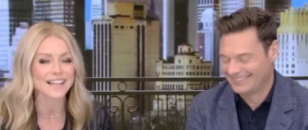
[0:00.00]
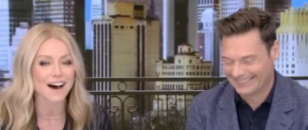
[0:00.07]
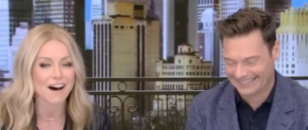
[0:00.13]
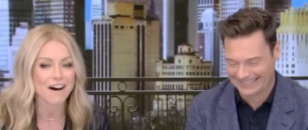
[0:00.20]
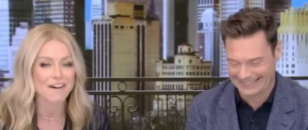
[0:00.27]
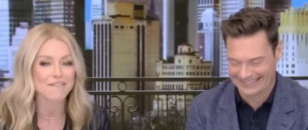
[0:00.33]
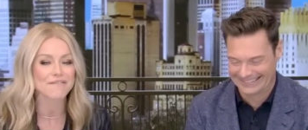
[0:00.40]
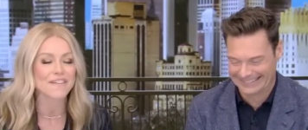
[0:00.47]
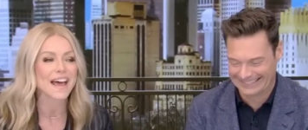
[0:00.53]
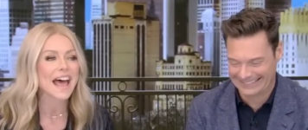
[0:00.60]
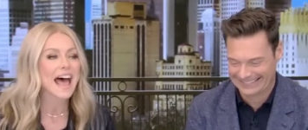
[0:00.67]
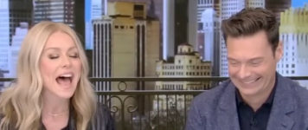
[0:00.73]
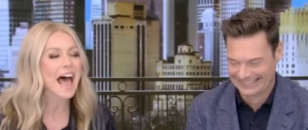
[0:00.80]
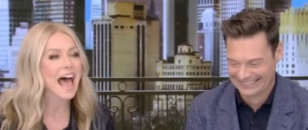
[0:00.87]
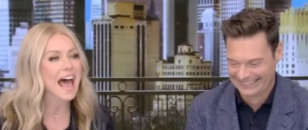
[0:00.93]
Speaker 1: love
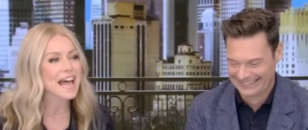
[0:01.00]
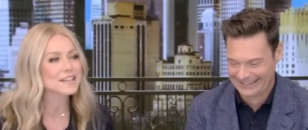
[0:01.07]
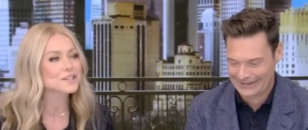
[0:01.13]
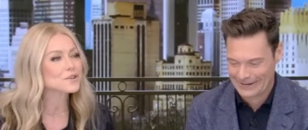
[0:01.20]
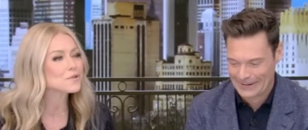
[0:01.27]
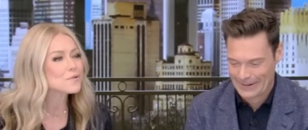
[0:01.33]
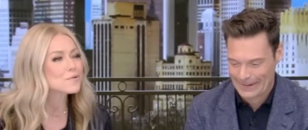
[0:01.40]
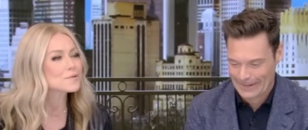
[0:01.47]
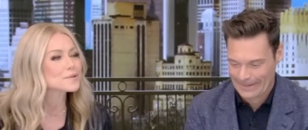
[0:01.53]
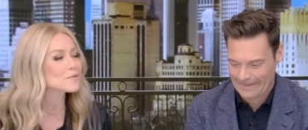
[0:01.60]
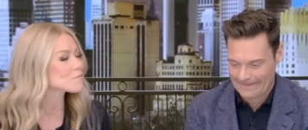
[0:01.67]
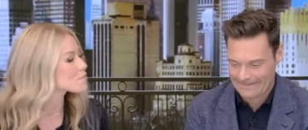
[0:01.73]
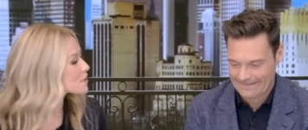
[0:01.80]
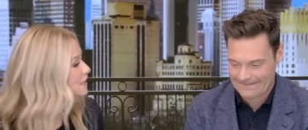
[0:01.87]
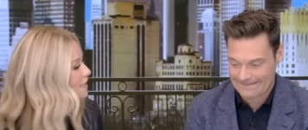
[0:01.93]
and
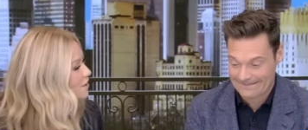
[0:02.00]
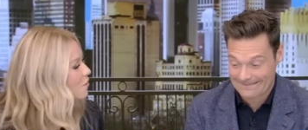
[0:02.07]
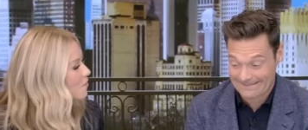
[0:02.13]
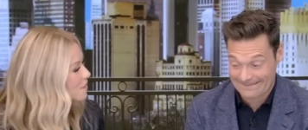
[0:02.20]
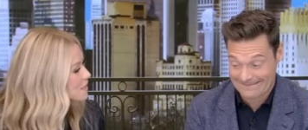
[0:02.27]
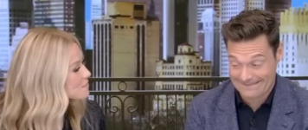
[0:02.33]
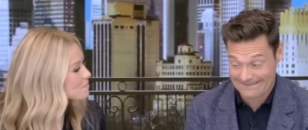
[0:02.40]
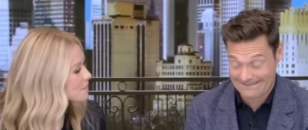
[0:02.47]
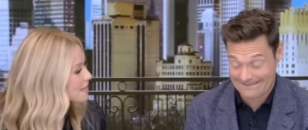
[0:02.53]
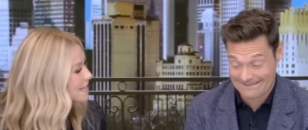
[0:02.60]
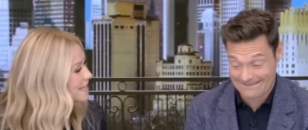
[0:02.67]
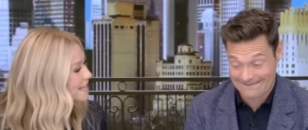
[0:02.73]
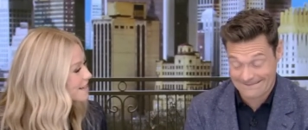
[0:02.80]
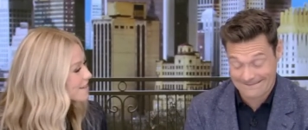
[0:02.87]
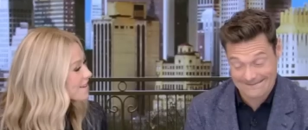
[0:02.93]
who's really always
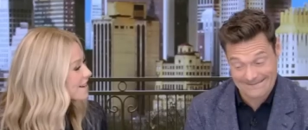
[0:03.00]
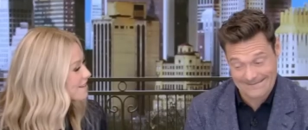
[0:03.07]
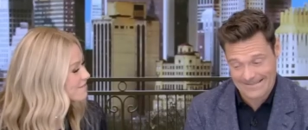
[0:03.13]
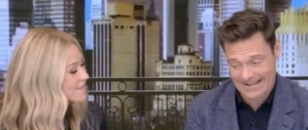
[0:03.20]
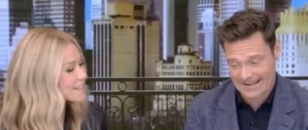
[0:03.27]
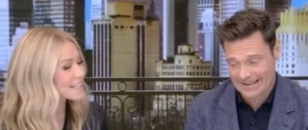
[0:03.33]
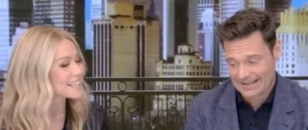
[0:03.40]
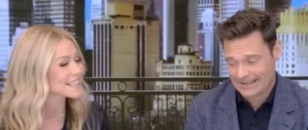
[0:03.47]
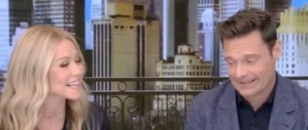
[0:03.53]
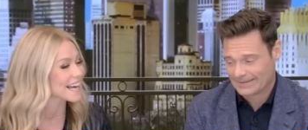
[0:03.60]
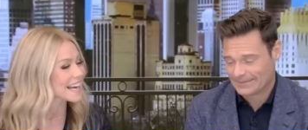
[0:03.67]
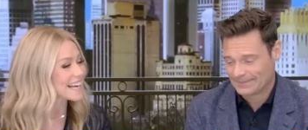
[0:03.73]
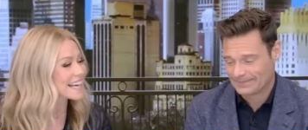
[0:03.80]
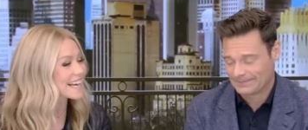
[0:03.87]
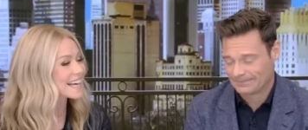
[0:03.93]
been here and really
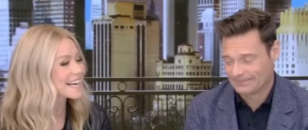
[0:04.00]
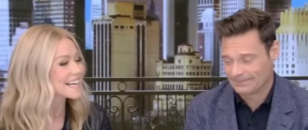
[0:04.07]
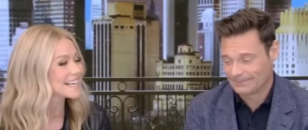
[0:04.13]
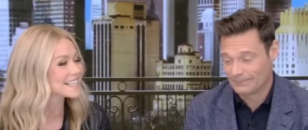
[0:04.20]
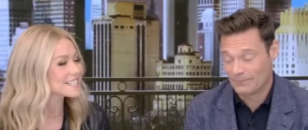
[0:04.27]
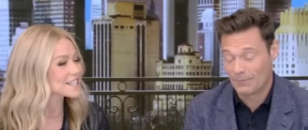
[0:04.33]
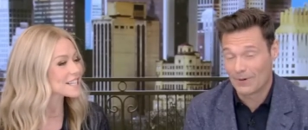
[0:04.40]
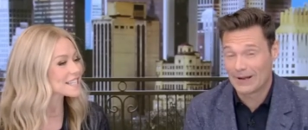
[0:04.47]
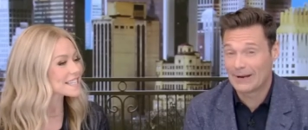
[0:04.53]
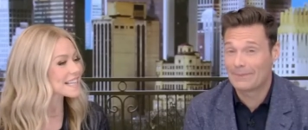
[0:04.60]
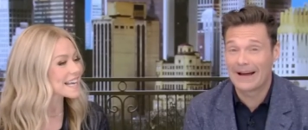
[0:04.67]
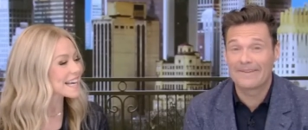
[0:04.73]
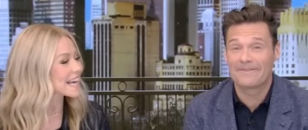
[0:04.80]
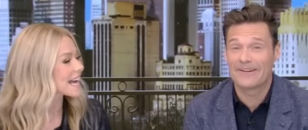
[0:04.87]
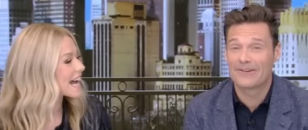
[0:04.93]
like
Speaker 2: just one
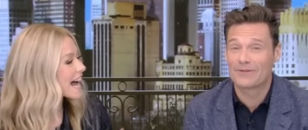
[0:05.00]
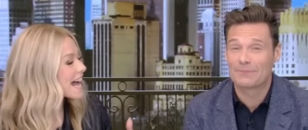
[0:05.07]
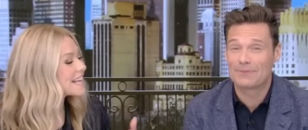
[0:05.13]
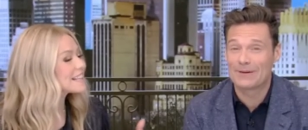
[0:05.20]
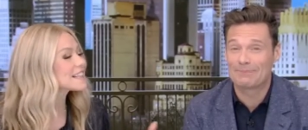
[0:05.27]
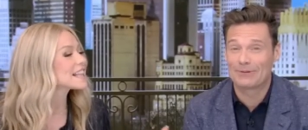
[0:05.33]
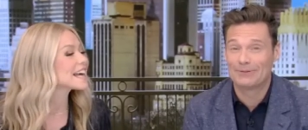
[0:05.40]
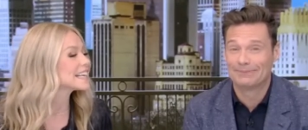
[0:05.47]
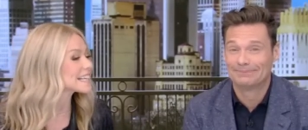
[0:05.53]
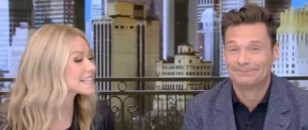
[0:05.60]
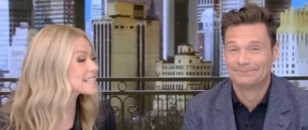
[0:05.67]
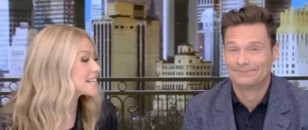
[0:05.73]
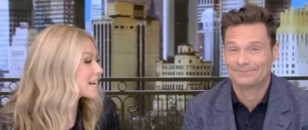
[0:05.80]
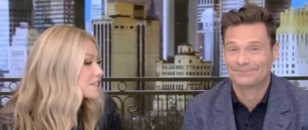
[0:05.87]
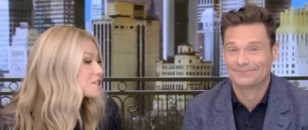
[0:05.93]
of like my favorite a, people. An
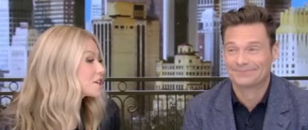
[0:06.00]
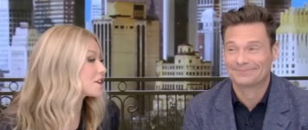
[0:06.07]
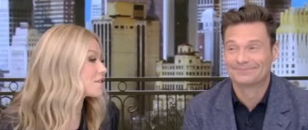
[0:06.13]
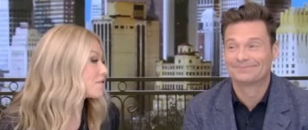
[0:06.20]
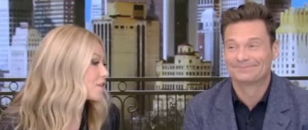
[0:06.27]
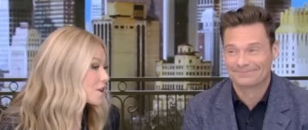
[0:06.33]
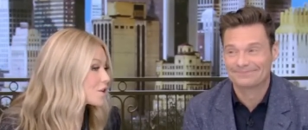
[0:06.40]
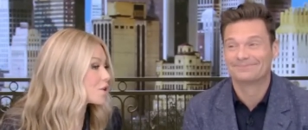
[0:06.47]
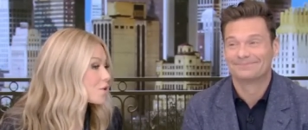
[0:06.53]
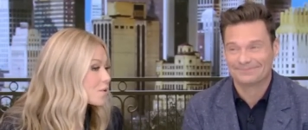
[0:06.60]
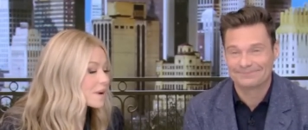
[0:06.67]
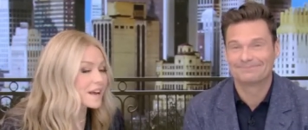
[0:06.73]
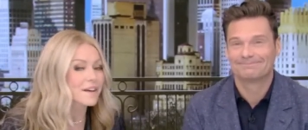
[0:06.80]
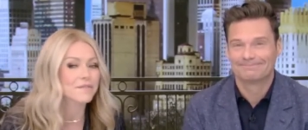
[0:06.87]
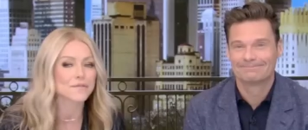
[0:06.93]
Speaker 1: extension of
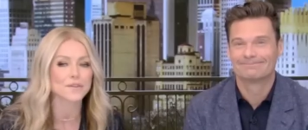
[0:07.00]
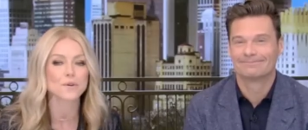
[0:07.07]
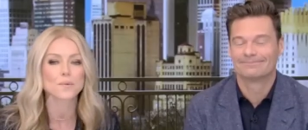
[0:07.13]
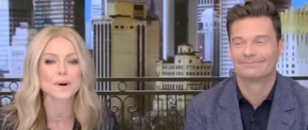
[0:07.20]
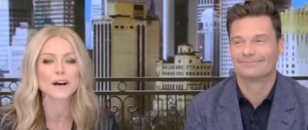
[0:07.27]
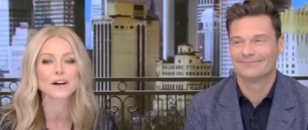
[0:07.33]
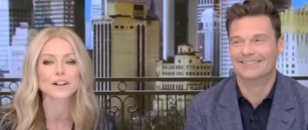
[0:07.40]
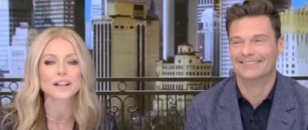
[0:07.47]
you, if you will.